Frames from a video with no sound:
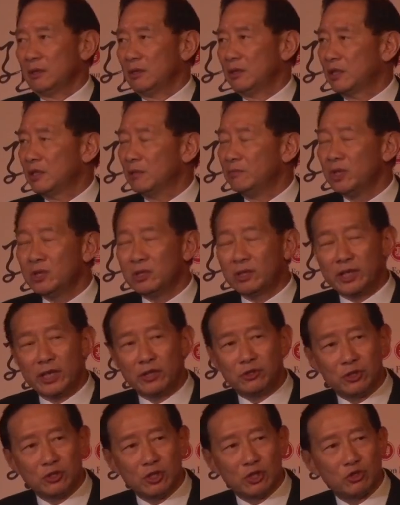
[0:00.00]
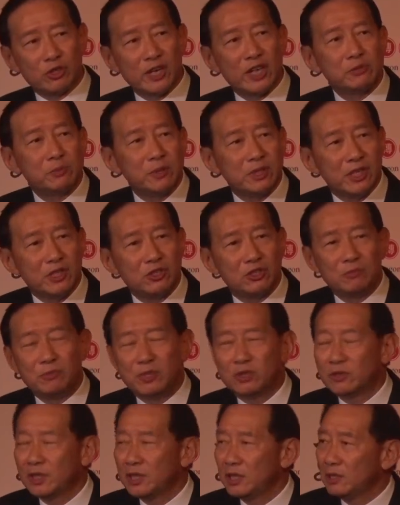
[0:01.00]
The communication, the transportation
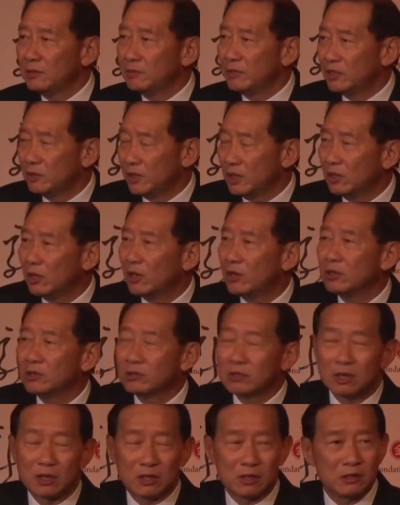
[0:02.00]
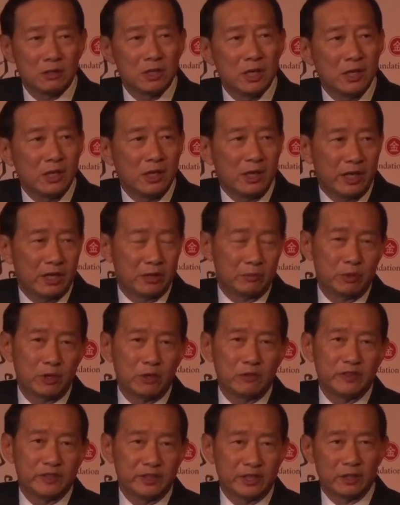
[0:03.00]
between, between Hong Kong and the
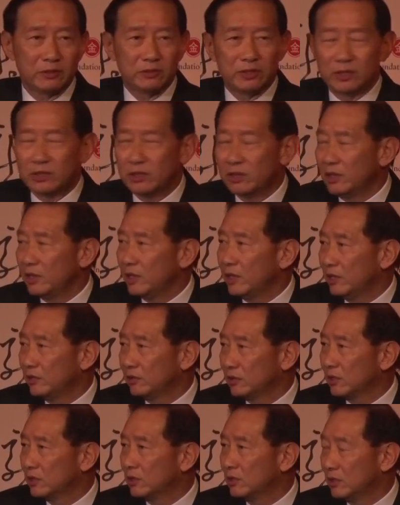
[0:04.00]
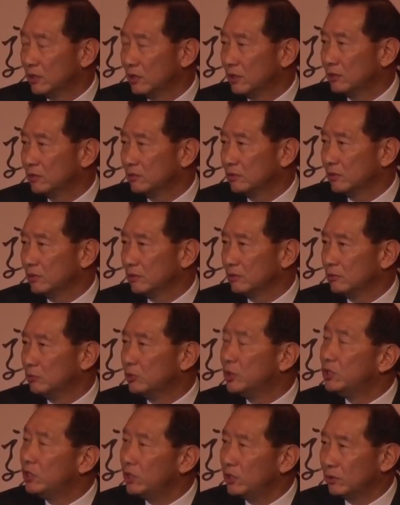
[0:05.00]
Pearl River Delta is going to
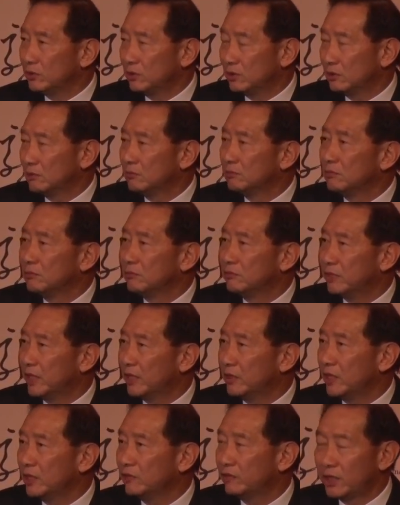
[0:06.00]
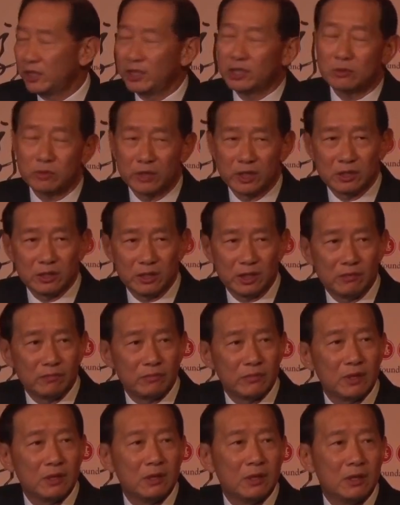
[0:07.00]
reduce very, very quickly.
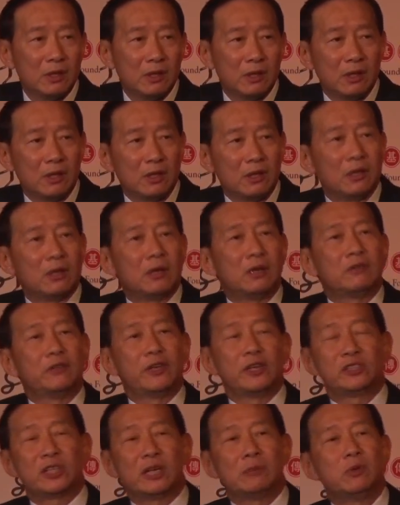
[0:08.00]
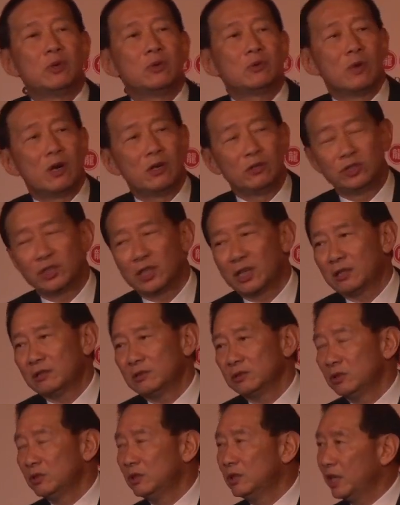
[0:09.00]
For example,
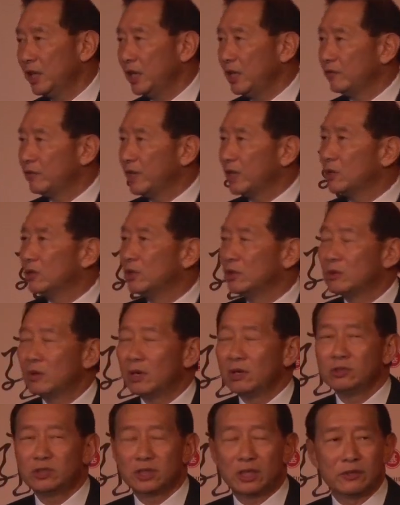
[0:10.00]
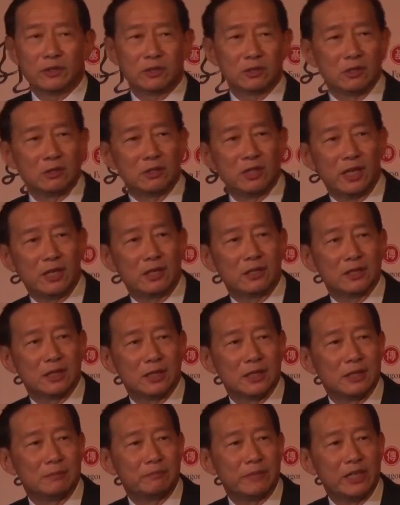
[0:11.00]
Guangzhou. Today, if I go to Guangzhou, it's going to take,
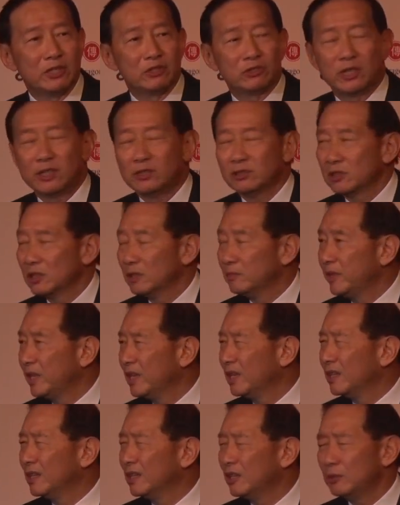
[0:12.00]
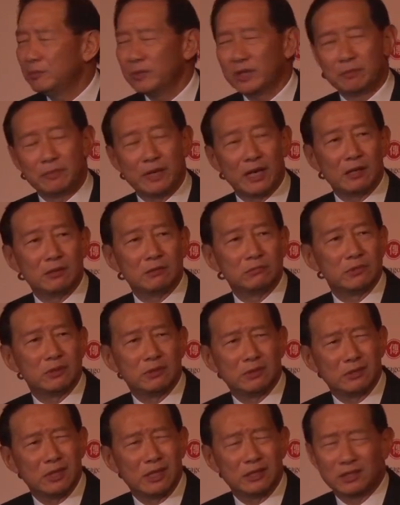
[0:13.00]
uh, by train, it's going to be a little bit
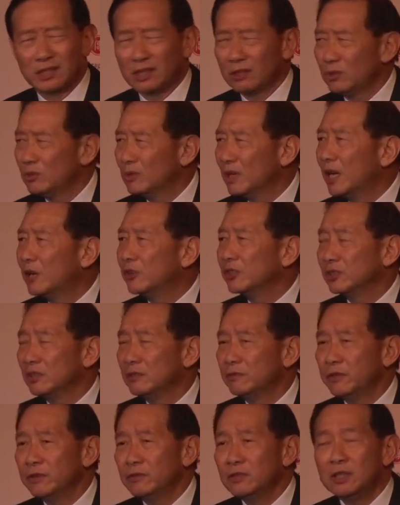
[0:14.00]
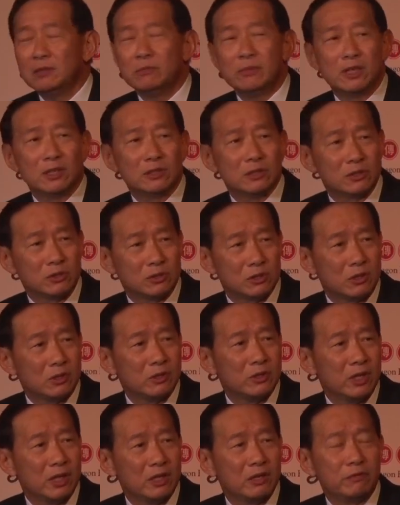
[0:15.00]
about, I think, two hours and 15 minutes or
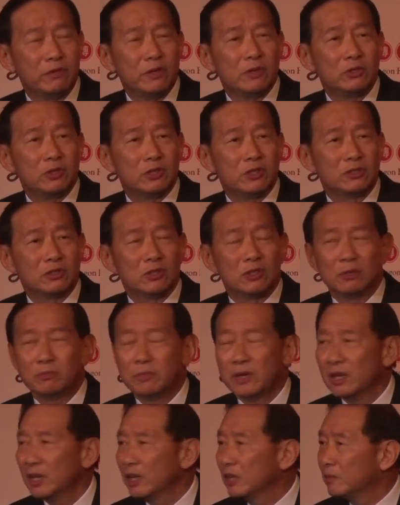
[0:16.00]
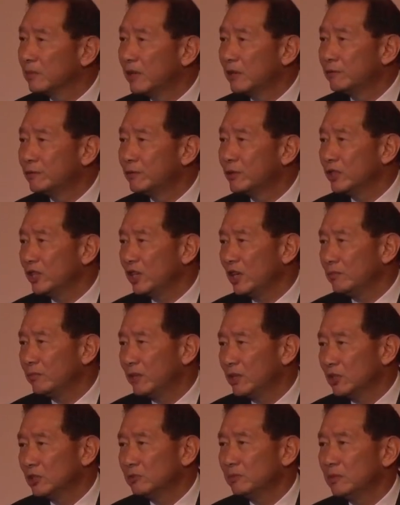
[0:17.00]
so. In the future, it's going to be like about 48
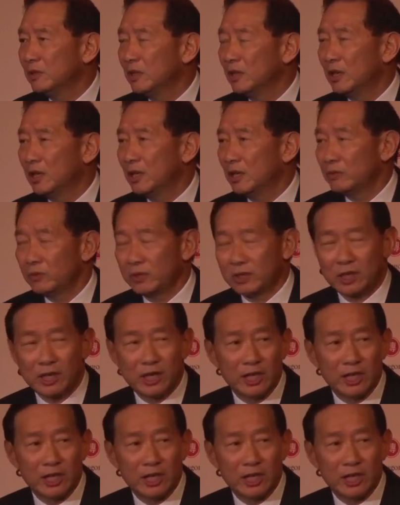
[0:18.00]
minutes uh, with the